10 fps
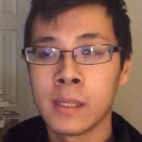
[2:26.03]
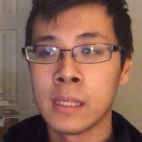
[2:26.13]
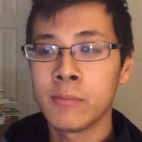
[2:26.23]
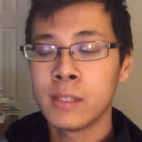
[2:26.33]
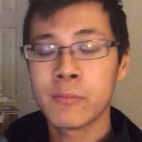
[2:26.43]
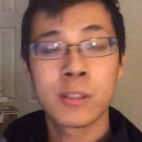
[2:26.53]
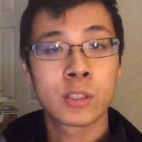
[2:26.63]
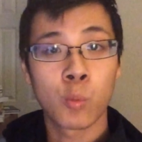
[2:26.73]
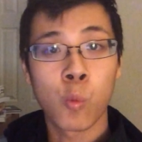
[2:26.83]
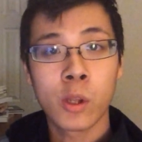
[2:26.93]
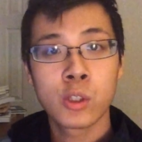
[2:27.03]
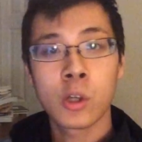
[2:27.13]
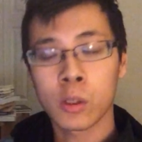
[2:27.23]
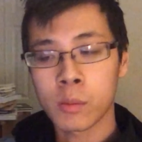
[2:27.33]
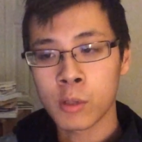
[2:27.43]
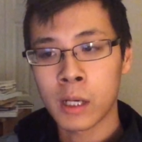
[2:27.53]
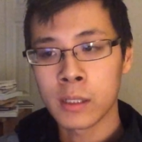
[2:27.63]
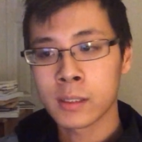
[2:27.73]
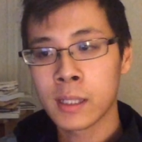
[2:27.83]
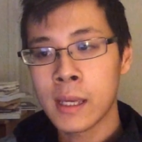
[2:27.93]
even if it's a $1
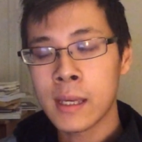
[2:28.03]
product,